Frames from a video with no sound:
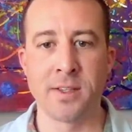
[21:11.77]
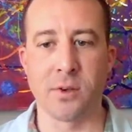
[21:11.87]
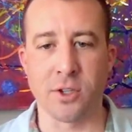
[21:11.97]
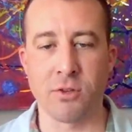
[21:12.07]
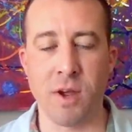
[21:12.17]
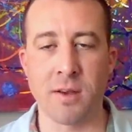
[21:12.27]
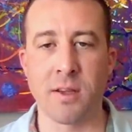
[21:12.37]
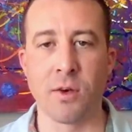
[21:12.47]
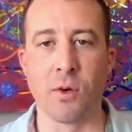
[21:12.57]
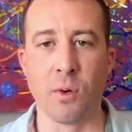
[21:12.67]
So
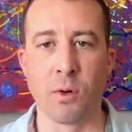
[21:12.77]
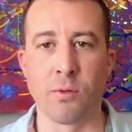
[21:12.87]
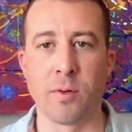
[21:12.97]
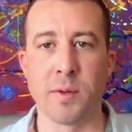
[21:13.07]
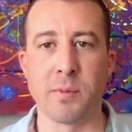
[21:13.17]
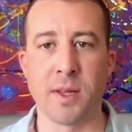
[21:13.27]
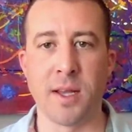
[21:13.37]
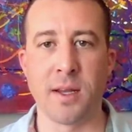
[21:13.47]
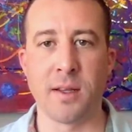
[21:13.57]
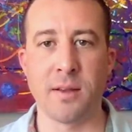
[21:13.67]
extracting ore from the
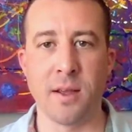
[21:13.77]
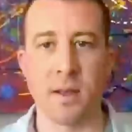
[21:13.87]
planet